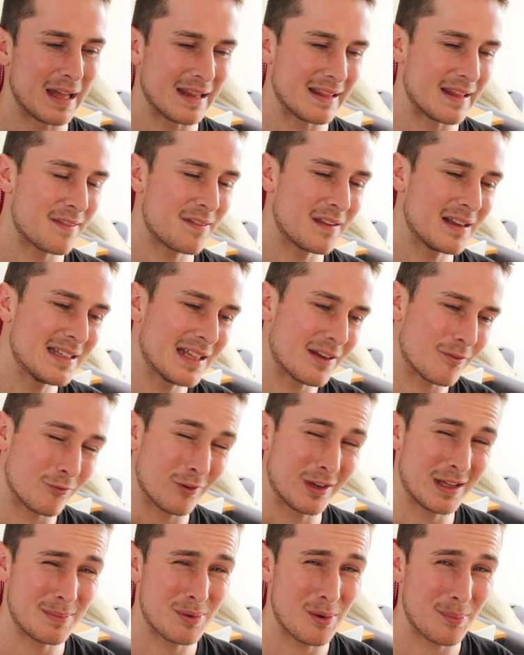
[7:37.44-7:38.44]
But the thing that
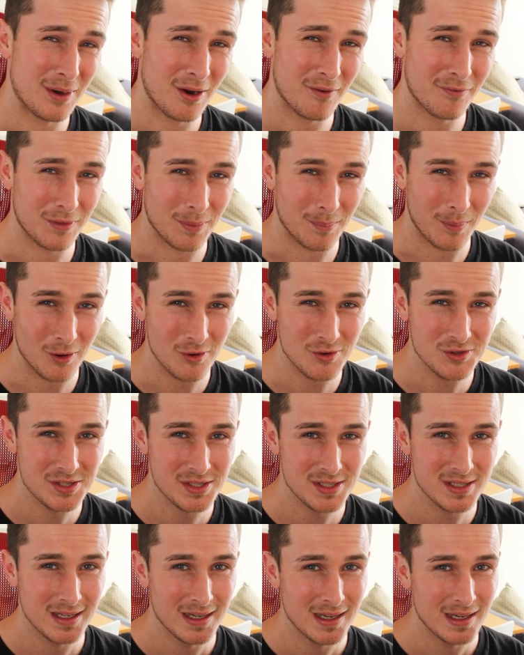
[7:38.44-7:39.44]
really put me off the
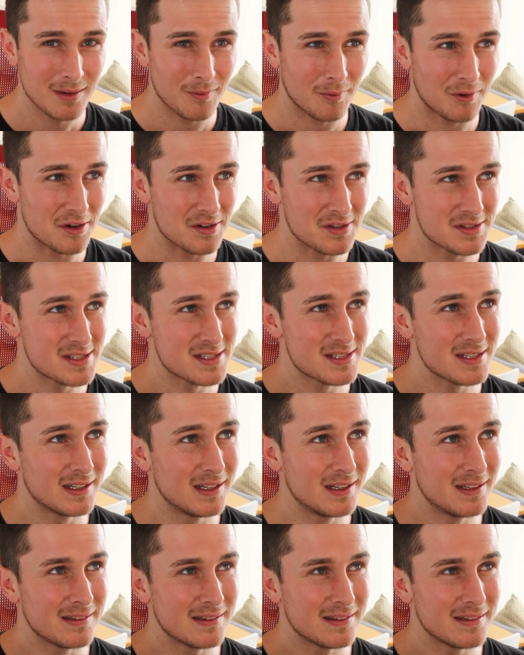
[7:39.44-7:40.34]
most was,